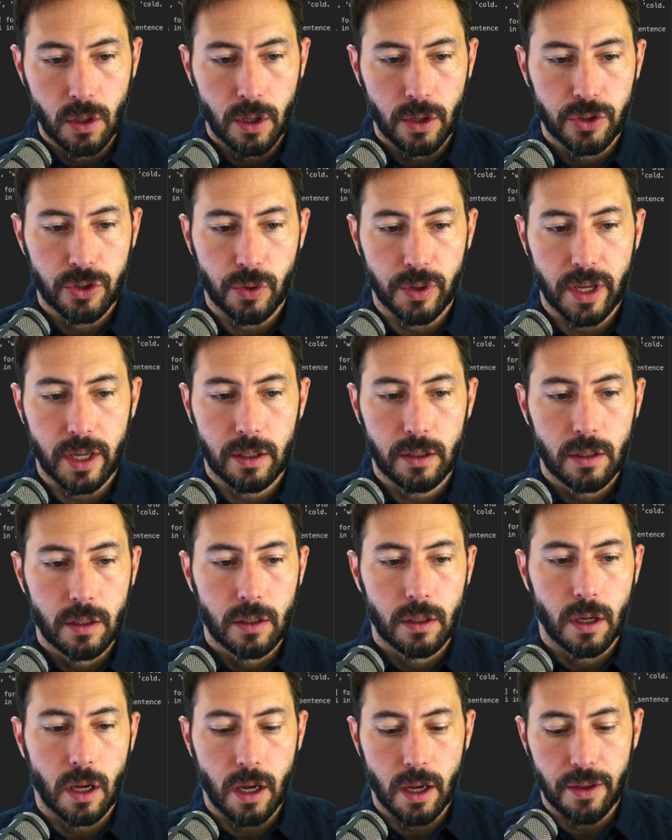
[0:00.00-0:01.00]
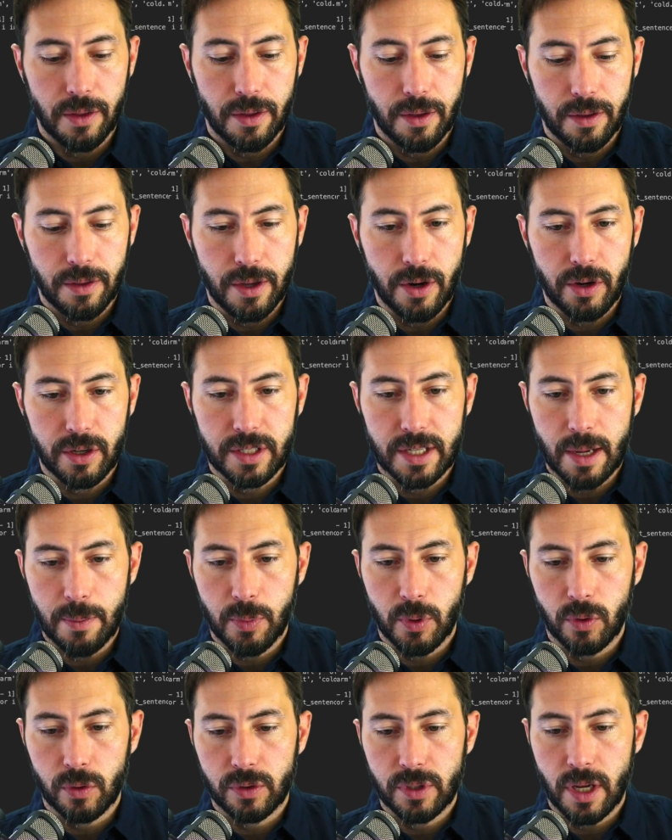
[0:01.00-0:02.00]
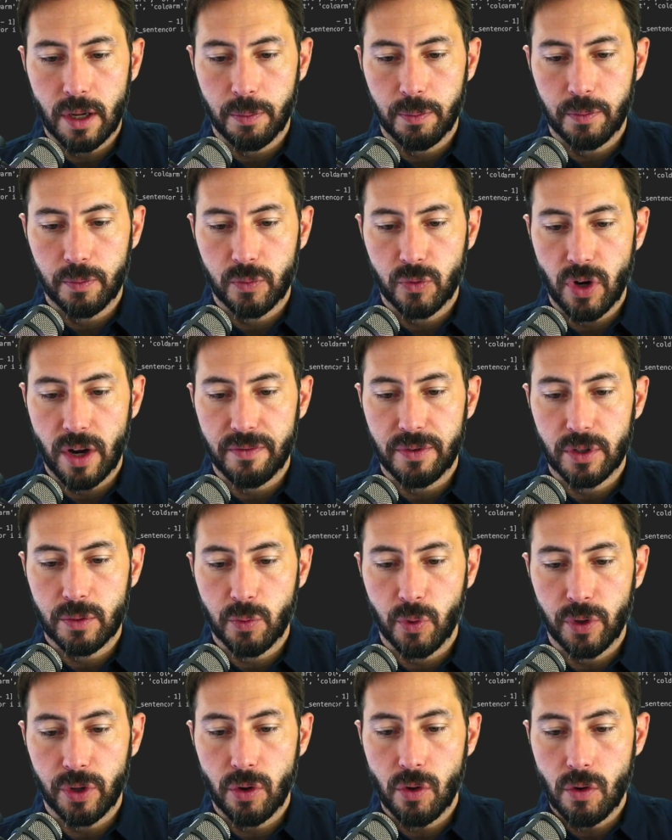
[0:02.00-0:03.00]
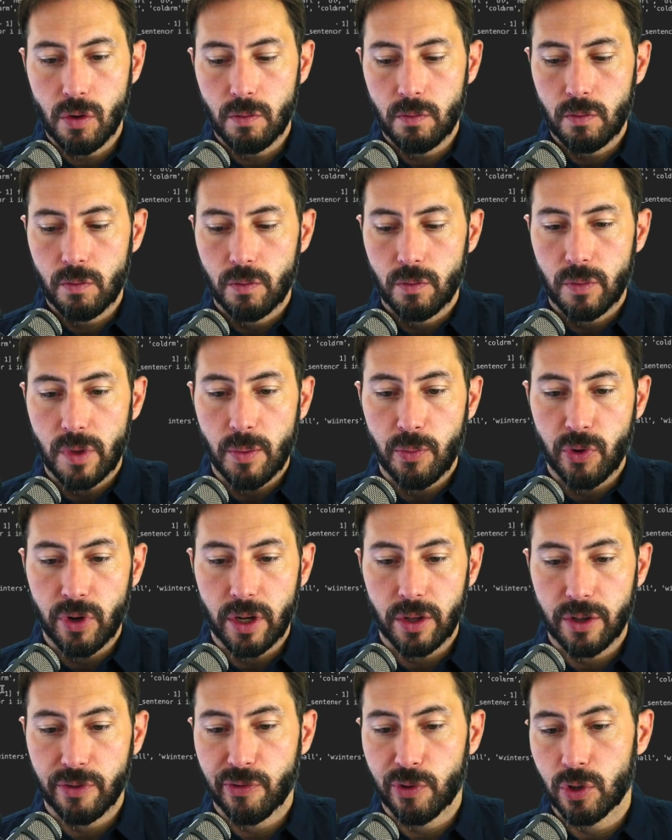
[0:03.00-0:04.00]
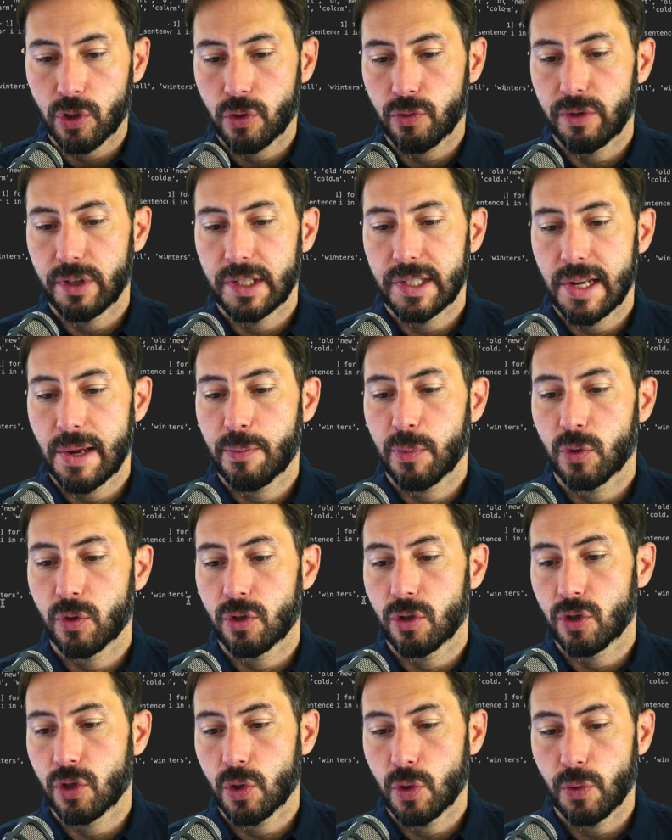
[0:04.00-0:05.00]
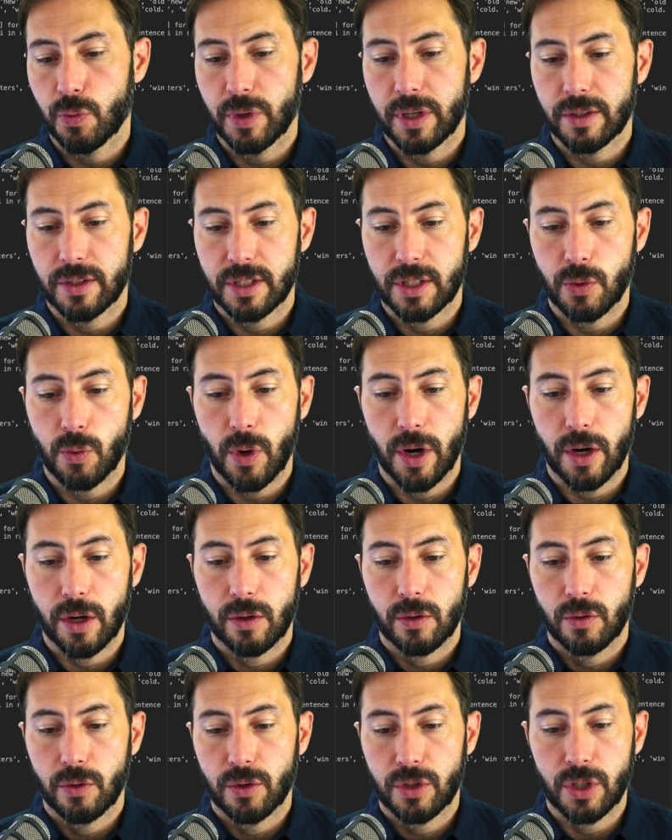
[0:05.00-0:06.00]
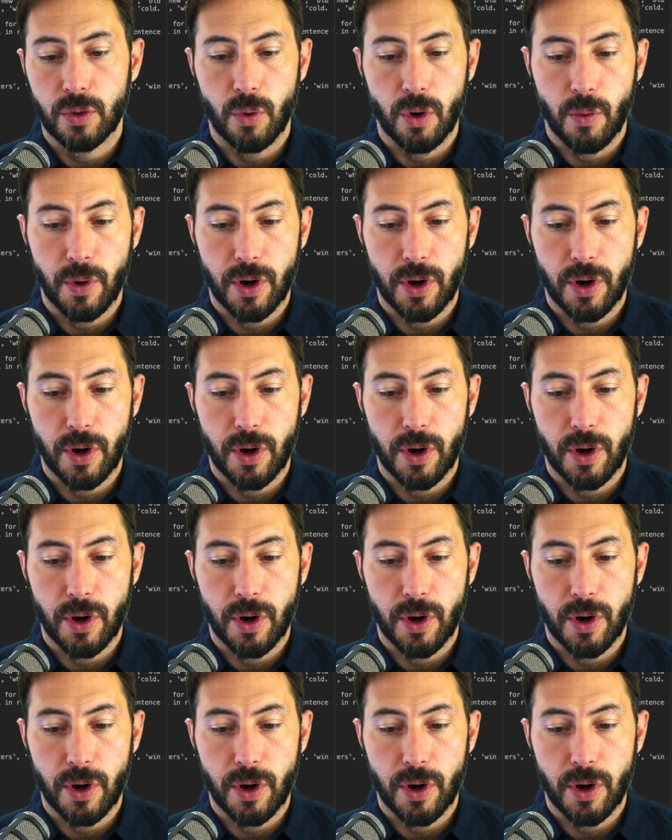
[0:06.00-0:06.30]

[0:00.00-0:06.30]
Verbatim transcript: So again, uh, their example to help drive this point home, they print out the first three examples just so that we can see where see where